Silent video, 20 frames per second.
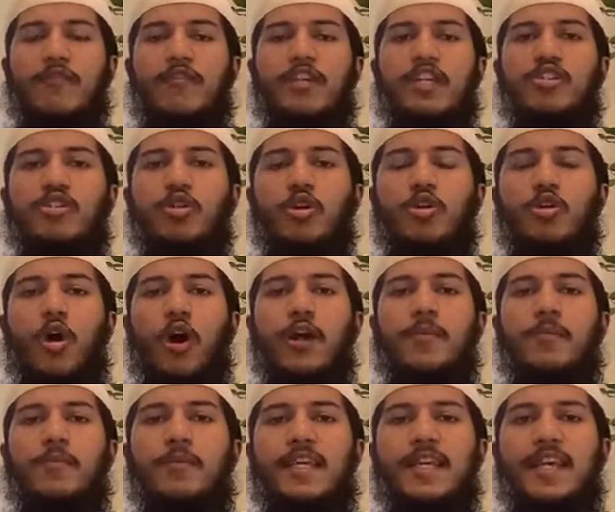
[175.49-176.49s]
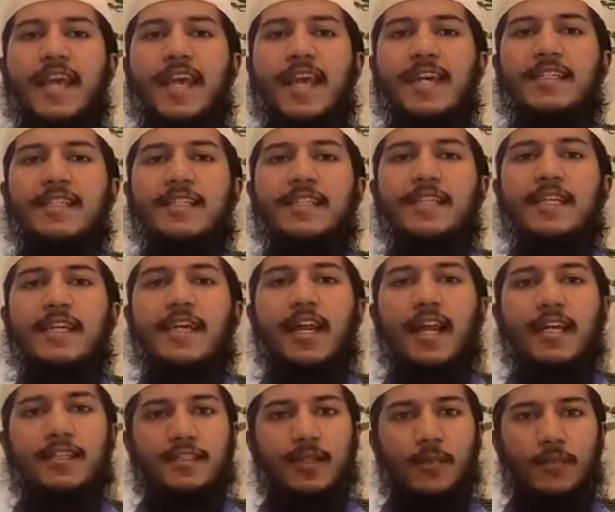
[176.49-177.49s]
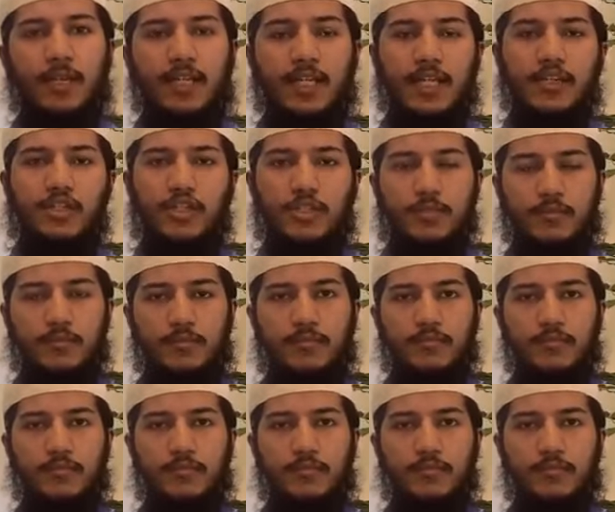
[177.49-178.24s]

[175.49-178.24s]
we should not be hasty in our supplication.